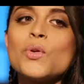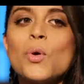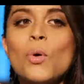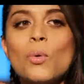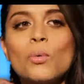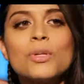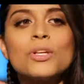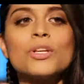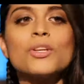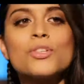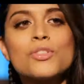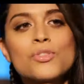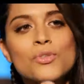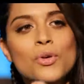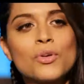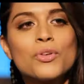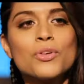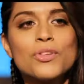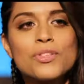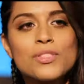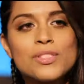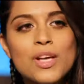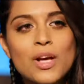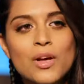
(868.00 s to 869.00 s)
You can only control
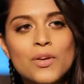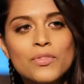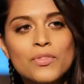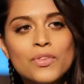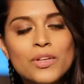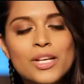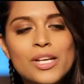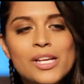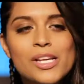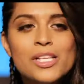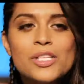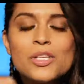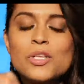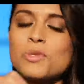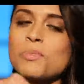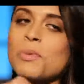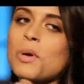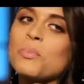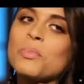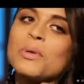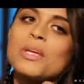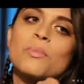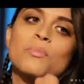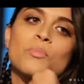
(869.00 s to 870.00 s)
yourself. So it's
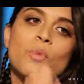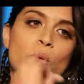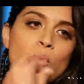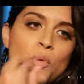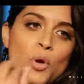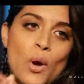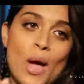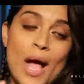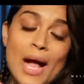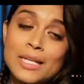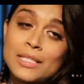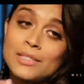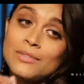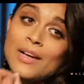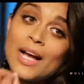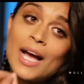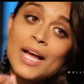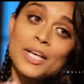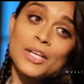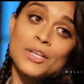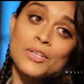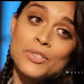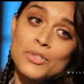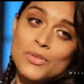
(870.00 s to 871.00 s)
about being more proactive.
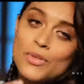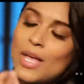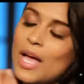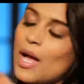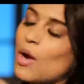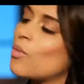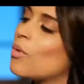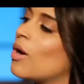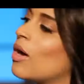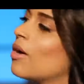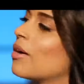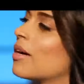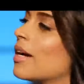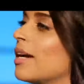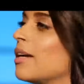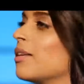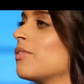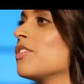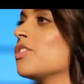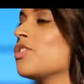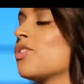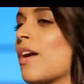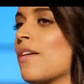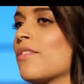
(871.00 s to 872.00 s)
How do you do that? Well, okay,
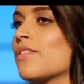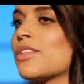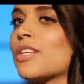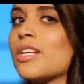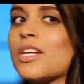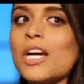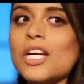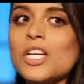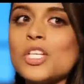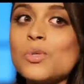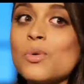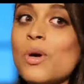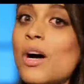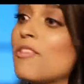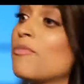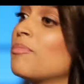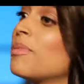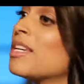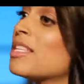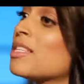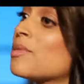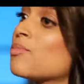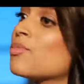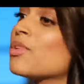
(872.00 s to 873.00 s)
if a driver's gonna cut you off,
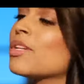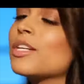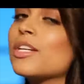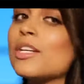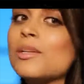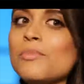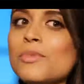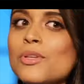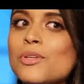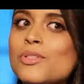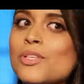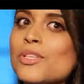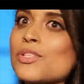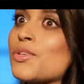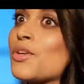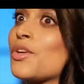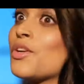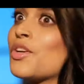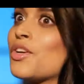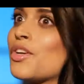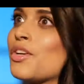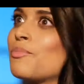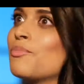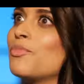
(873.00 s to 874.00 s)
play some really good music so
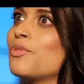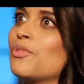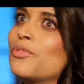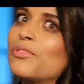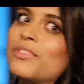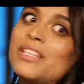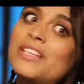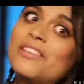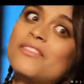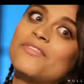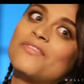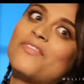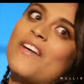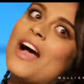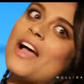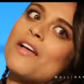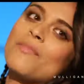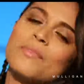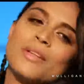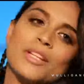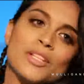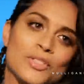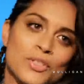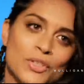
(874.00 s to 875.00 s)
you're in a good mood. Leave
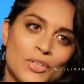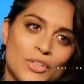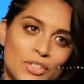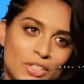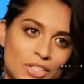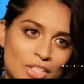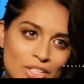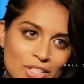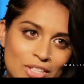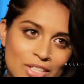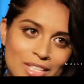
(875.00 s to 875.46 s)
5 minutes earlier.